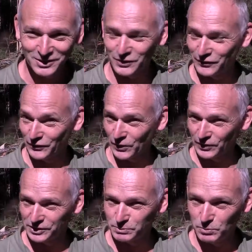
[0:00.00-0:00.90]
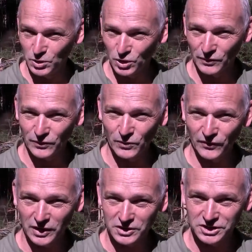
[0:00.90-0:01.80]
for its beautiful
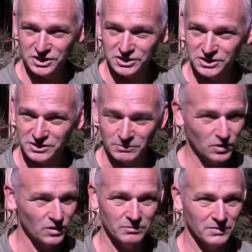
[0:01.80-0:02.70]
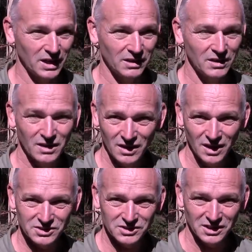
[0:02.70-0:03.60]
focusing system. Oh man,
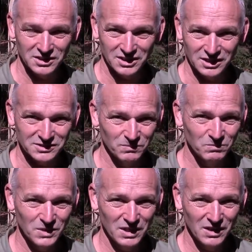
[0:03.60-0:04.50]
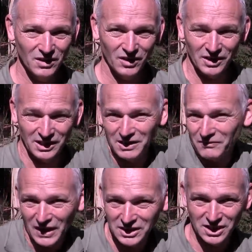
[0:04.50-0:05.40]
this is gonna take some, I'm gonna get
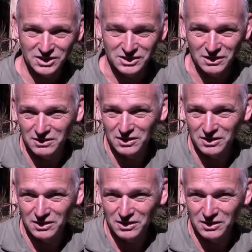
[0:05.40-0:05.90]
fantastic